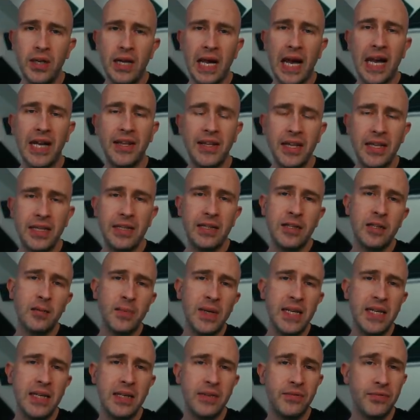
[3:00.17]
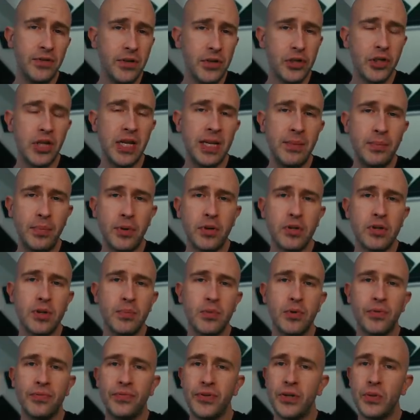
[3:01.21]
And then it can make it virtually
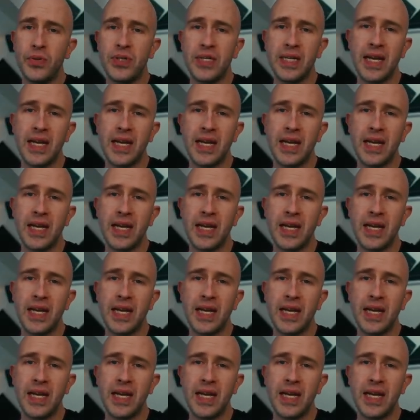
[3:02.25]
impossible for you to